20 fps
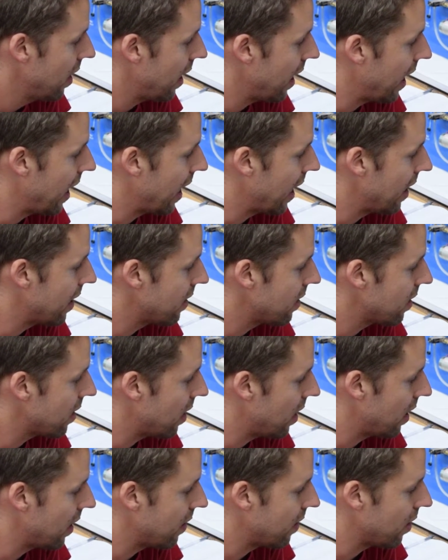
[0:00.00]
And
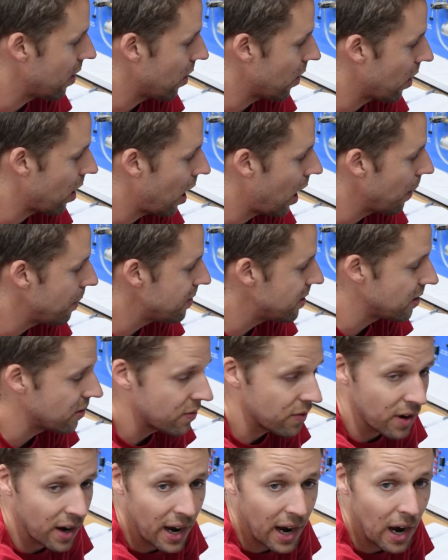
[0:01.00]
there are options
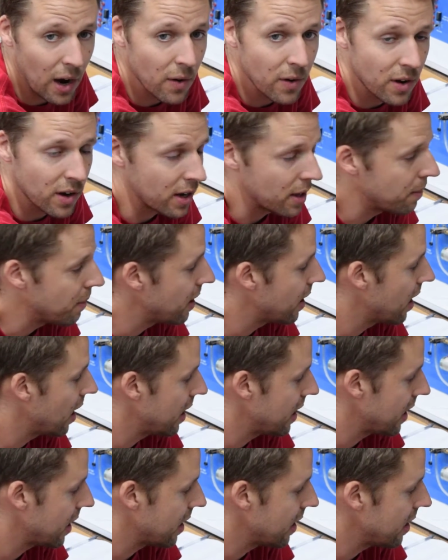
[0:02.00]
for how you're going to be
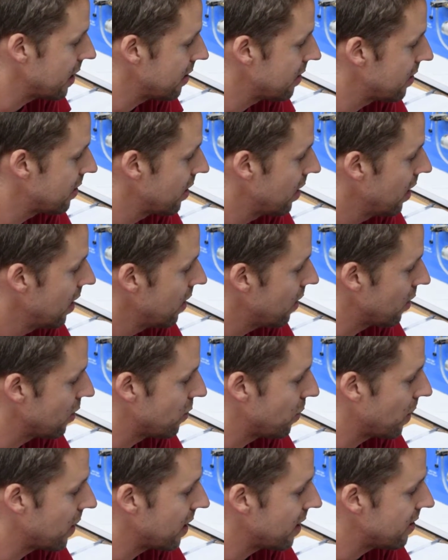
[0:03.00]
cutting this.
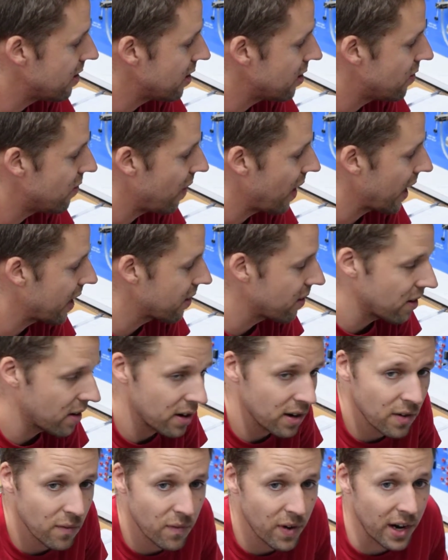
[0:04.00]
There's one that says
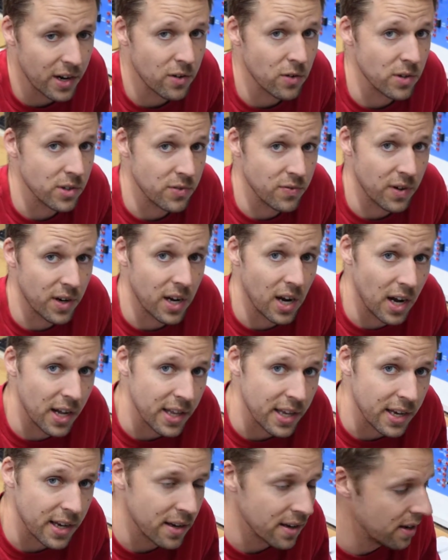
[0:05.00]
Vector. Vector is for
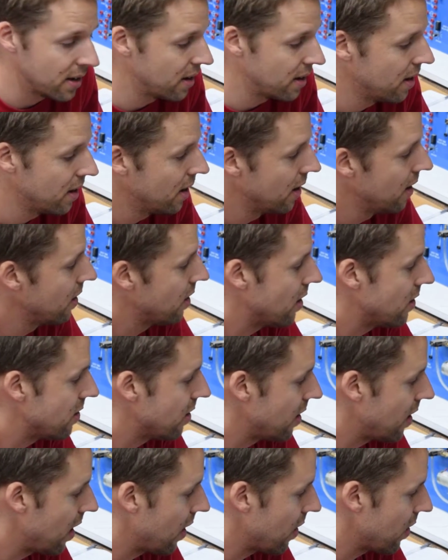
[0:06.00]
cutting. There's
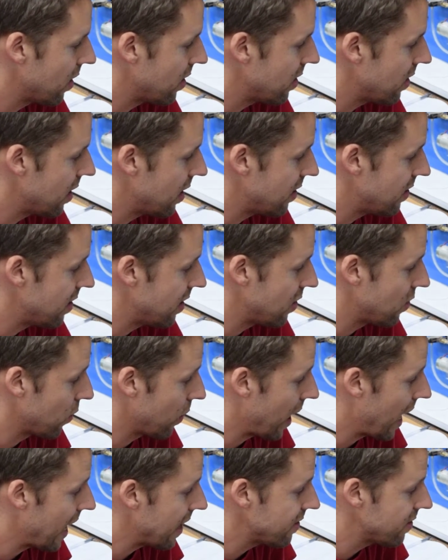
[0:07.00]
another that says
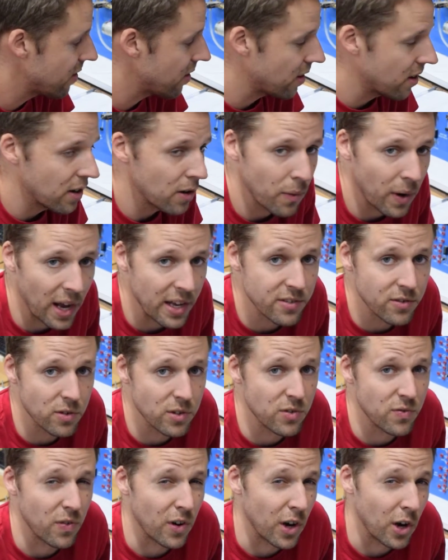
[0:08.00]
Raster. Raster
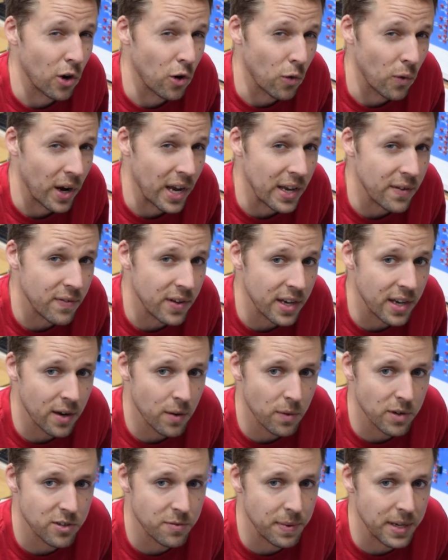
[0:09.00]
is for engraving,
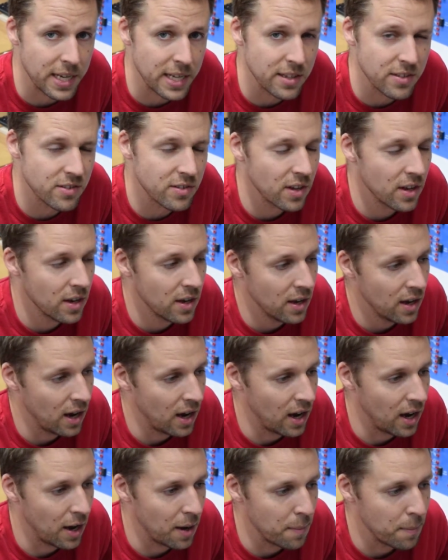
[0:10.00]
which means
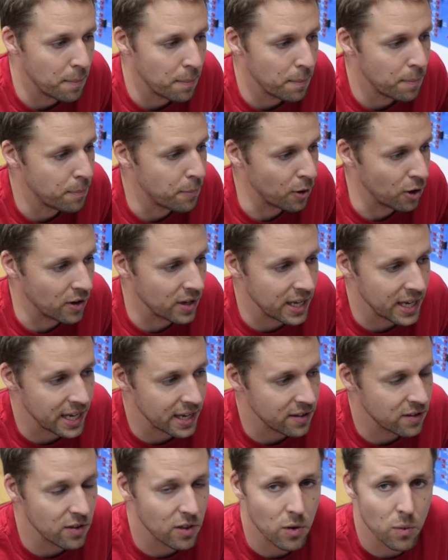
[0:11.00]
burning
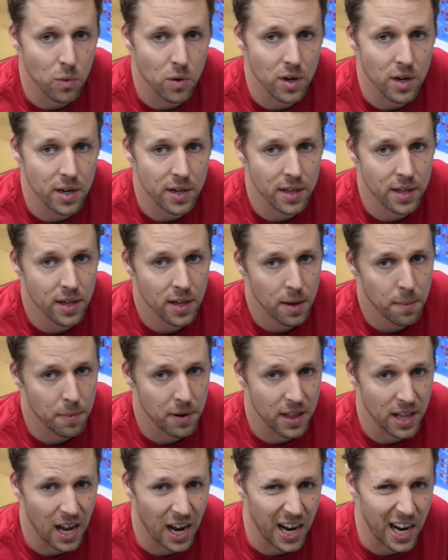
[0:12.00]
into the wood,
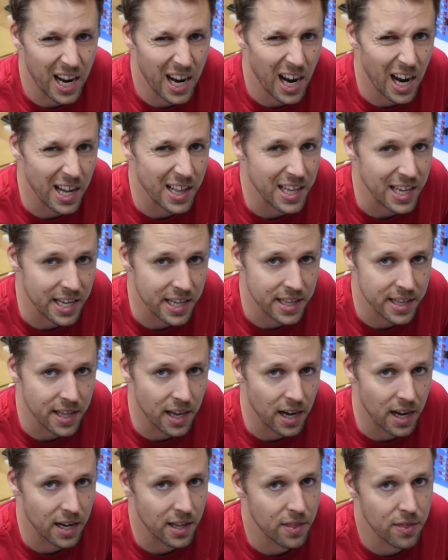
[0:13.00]
but not cutting
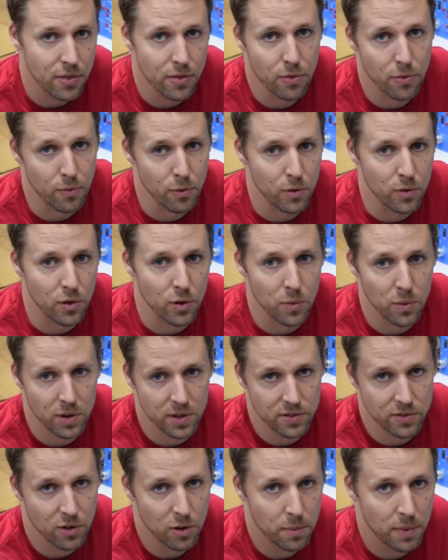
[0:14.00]
through the
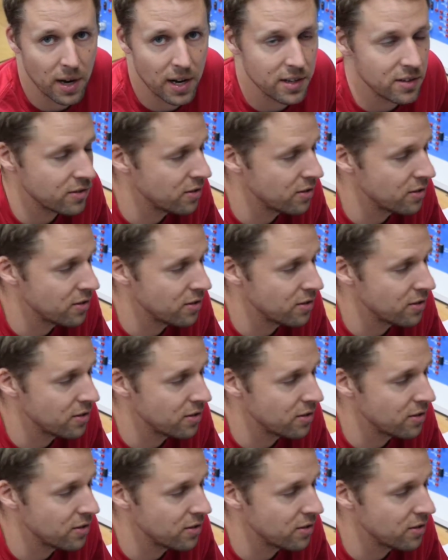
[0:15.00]
wood so much.